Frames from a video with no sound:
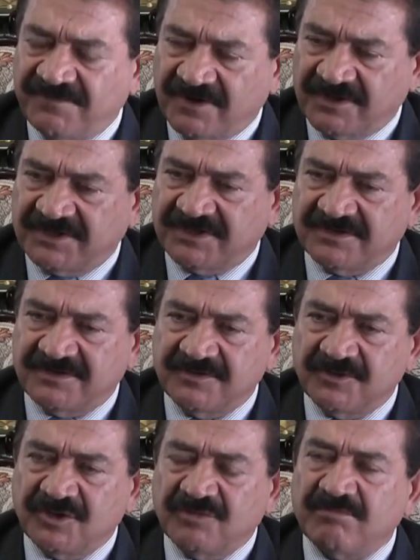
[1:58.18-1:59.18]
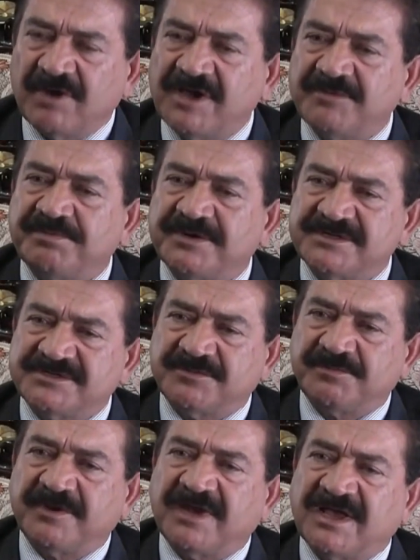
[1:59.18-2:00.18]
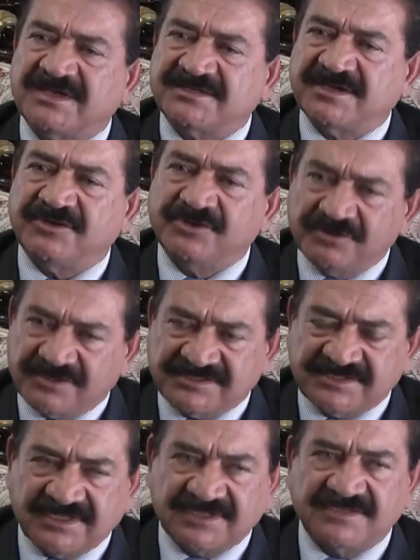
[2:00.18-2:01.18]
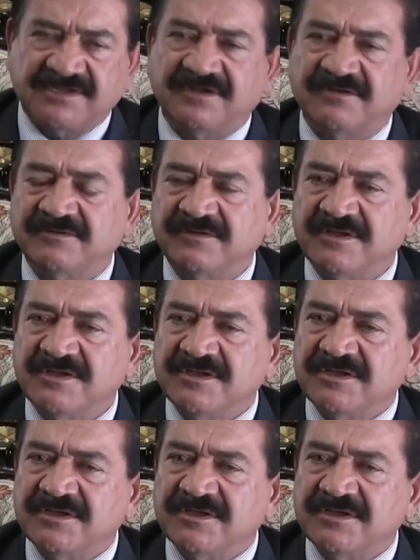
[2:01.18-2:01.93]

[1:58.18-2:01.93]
in this interview, he pointed out his love for the U.S.